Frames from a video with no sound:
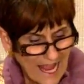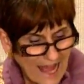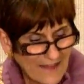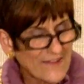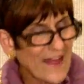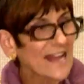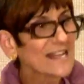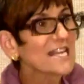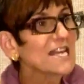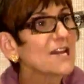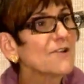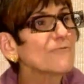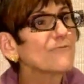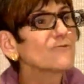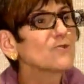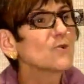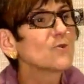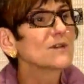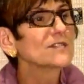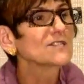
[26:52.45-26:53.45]
and that
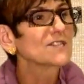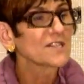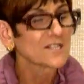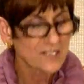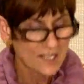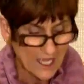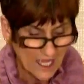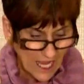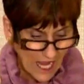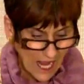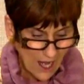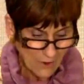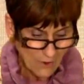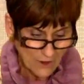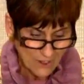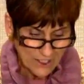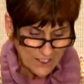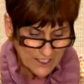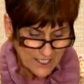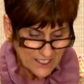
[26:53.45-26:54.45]
influences
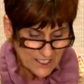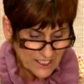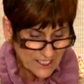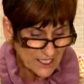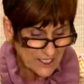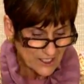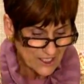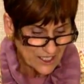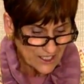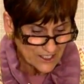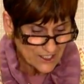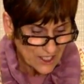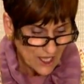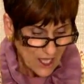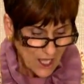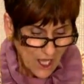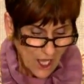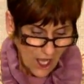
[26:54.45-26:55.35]
our decisions.